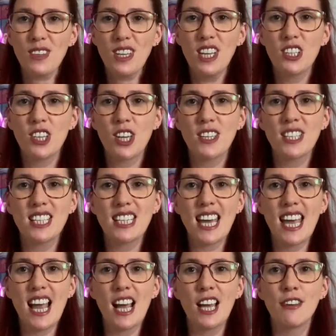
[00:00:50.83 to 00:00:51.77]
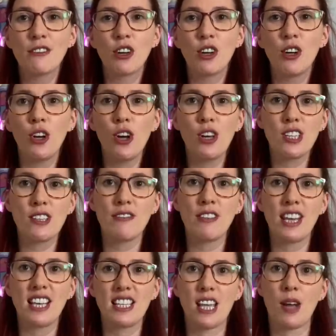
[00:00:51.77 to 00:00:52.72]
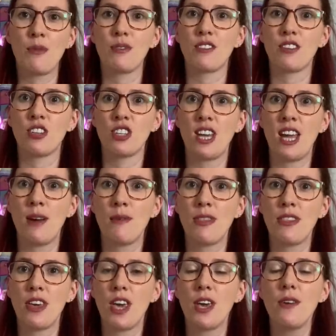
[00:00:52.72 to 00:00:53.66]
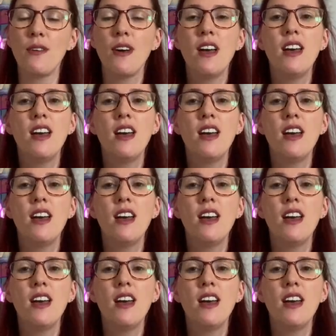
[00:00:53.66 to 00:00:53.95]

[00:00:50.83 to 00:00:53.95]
So today I've got lots of things that I want to share with you.